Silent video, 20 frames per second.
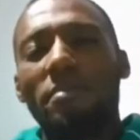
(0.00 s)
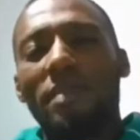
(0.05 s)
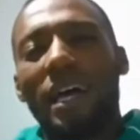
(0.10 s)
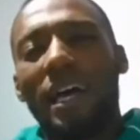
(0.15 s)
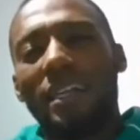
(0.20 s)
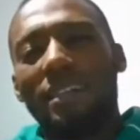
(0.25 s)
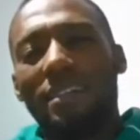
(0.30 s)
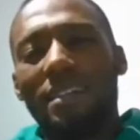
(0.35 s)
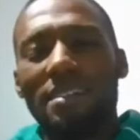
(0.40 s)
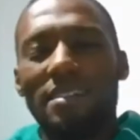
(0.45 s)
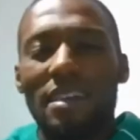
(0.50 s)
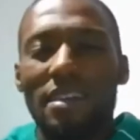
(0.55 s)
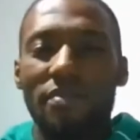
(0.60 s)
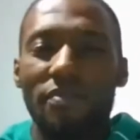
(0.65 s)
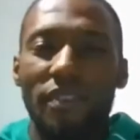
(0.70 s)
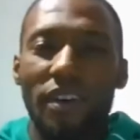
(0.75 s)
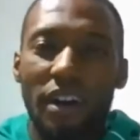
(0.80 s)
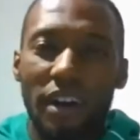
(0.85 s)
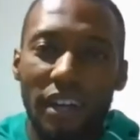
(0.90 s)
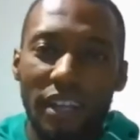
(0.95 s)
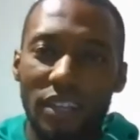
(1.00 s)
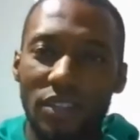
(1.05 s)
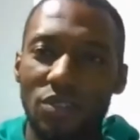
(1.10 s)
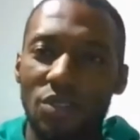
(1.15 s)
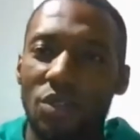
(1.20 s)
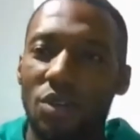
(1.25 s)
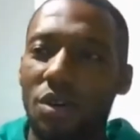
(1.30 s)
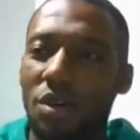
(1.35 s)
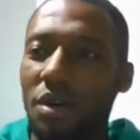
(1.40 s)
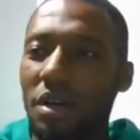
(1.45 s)
I'm at
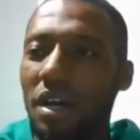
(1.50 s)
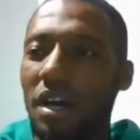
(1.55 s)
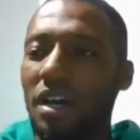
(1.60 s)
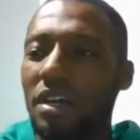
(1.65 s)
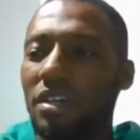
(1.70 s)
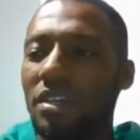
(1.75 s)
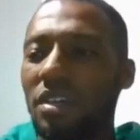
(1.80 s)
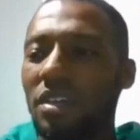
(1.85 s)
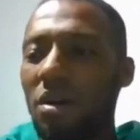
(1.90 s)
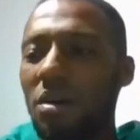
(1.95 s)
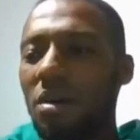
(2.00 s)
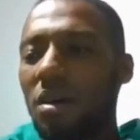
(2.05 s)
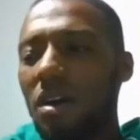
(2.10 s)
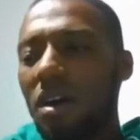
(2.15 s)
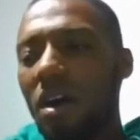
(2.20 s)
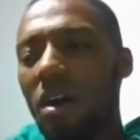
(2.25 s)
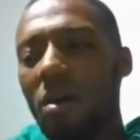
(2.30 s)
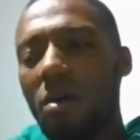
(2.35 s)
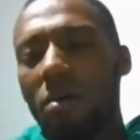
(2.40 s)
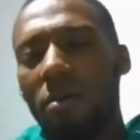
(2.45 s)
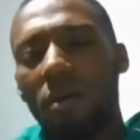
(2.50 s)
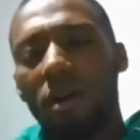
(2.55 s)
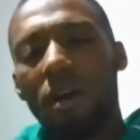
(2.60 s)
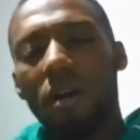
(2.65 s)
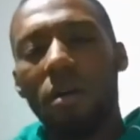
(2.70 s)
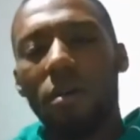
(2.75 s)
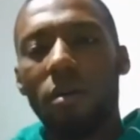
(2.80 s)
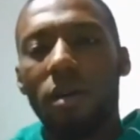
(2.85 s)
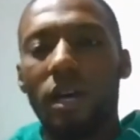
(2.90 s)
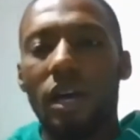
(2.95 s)
disadvantage, or, you know, oh,
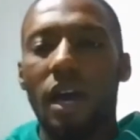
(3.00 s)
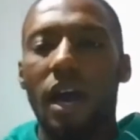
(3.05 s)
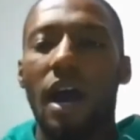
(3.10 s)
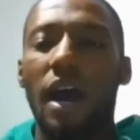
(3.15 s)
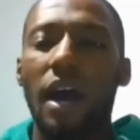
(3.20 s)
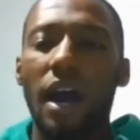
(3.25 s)
oh,